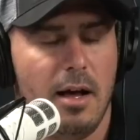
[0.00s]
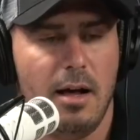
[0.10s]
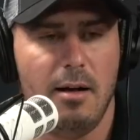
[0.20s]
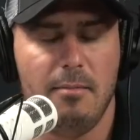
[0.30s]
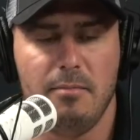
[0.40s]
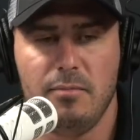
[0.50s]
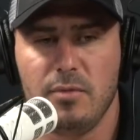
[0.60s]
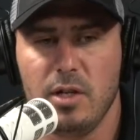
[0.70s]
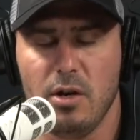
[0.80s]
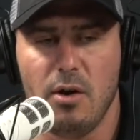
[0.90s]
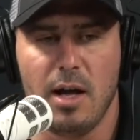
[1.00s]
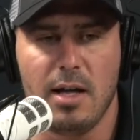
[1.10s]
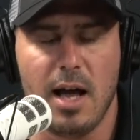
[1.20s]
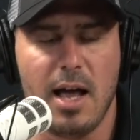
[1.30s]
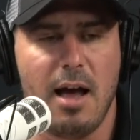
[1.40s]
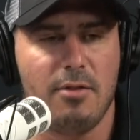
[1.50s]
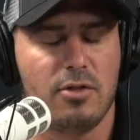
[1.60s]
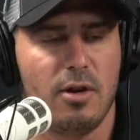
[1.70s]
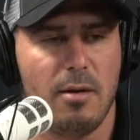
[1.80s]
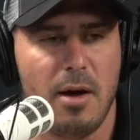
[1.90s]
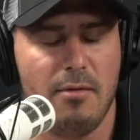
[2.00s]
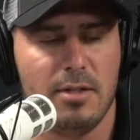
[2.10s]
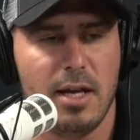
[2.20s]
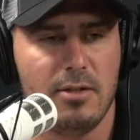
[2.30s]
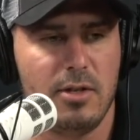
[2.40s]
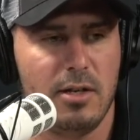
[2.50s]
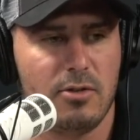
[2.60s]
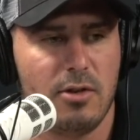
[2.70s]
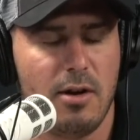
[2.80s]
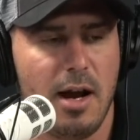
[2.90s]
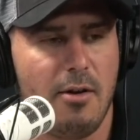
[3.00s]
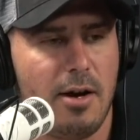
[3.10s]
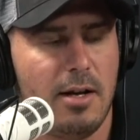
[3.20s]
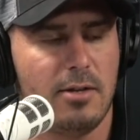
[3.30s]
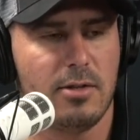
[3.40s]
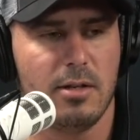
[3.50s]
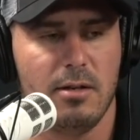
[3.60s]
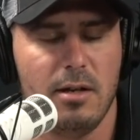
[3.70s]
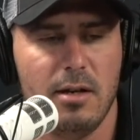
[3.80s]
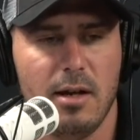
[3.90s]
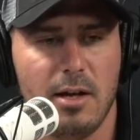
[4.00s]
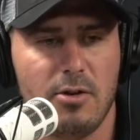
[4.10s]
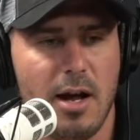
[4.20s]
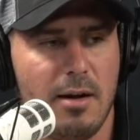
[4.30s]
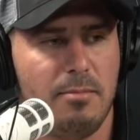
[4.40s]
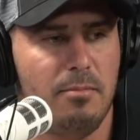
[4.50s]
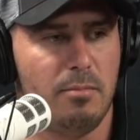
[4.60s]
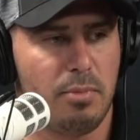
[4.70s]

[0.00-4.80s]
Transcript: I have a certain amount of intensity in certain areas, and I try to